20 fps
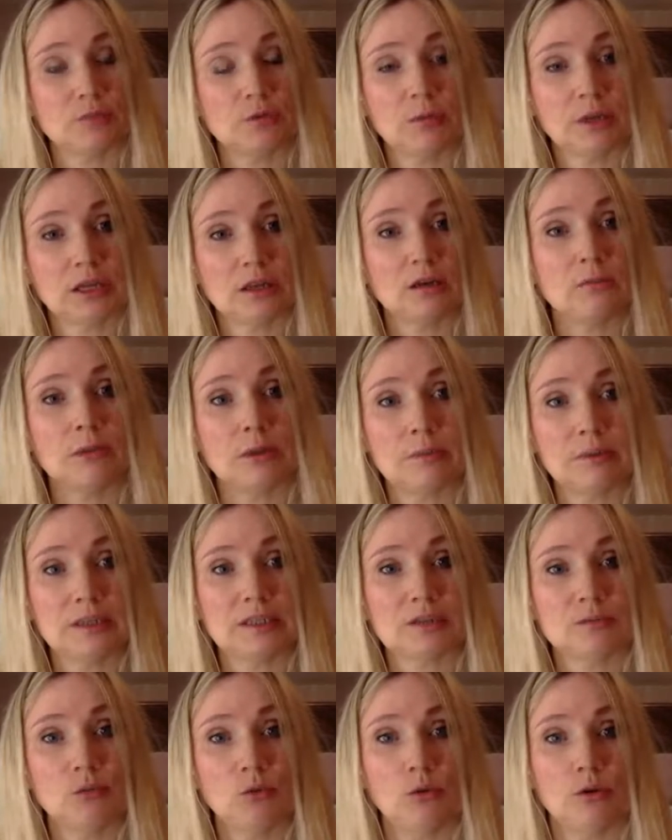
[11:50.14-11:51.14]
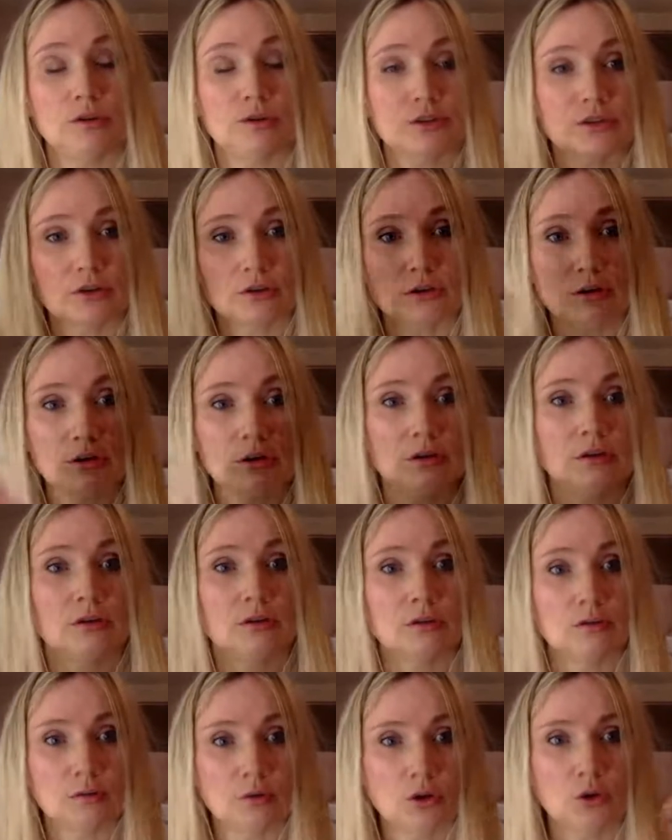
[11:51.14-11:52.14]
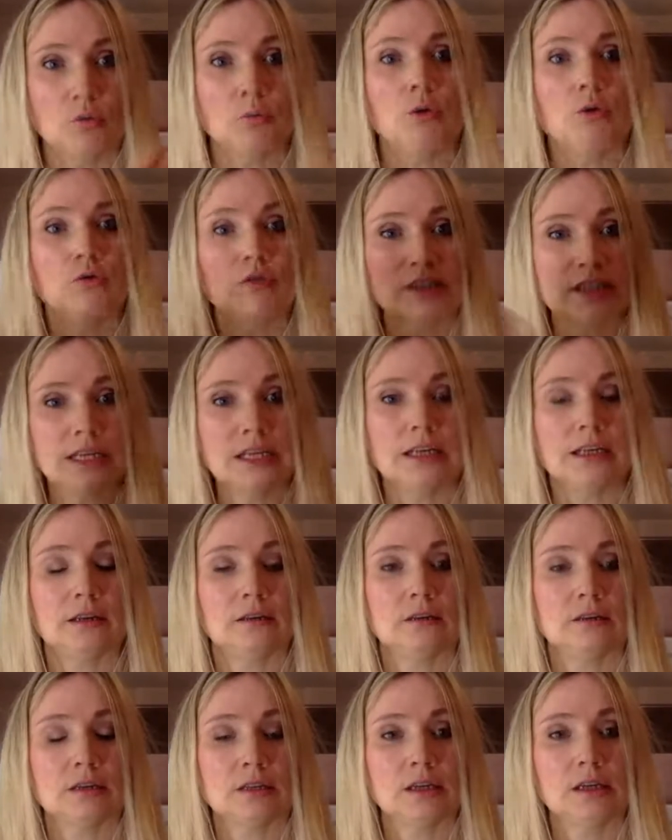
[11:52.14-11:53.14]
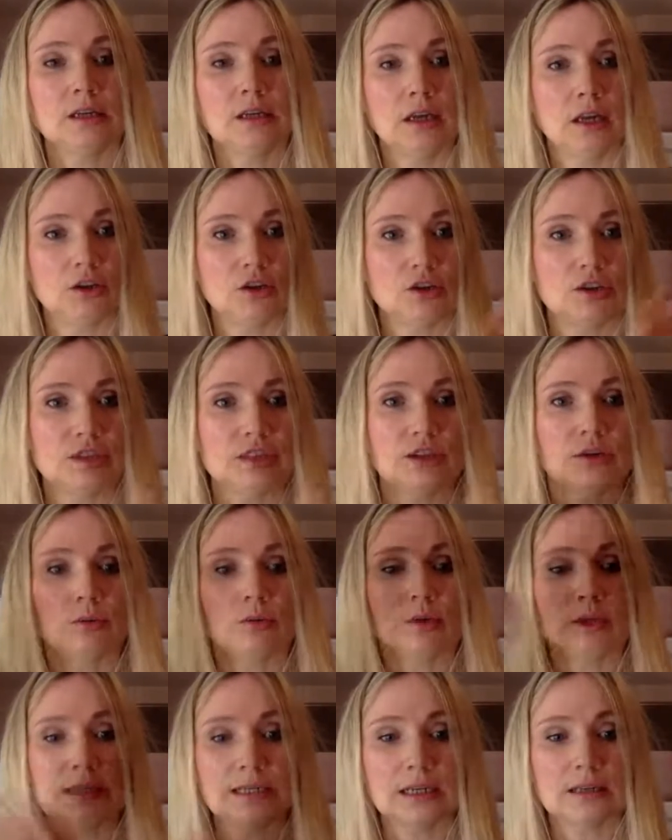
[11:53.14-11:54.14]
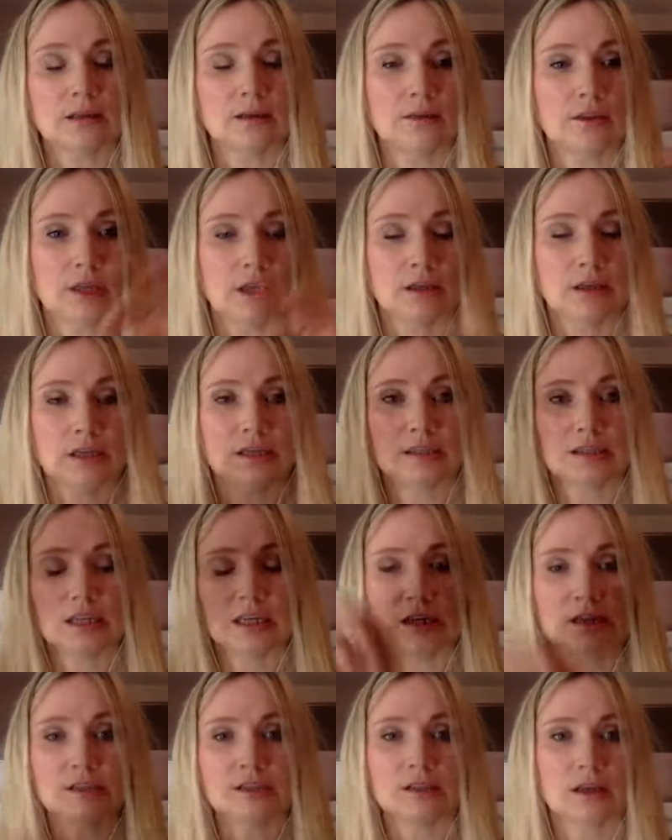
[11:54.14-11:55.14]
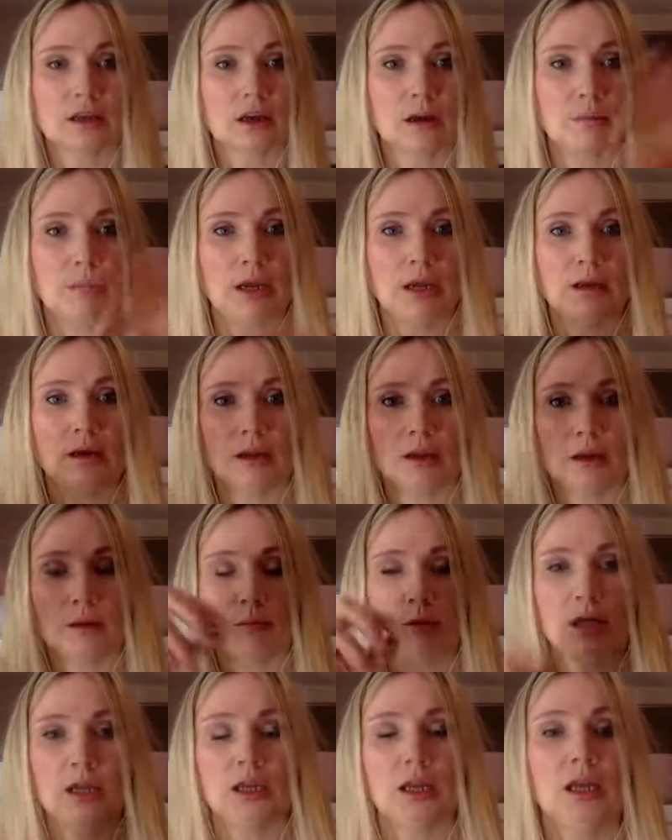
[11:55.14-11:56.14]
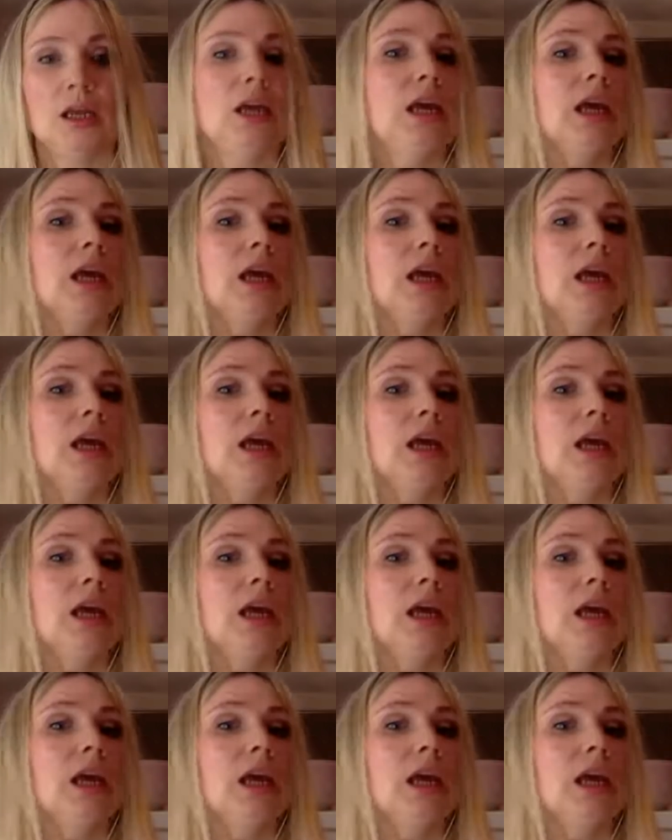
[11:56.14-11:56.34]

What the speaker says: probably going to be a bit smaller. So you're more resilient, and you can deal with these little these things that come in.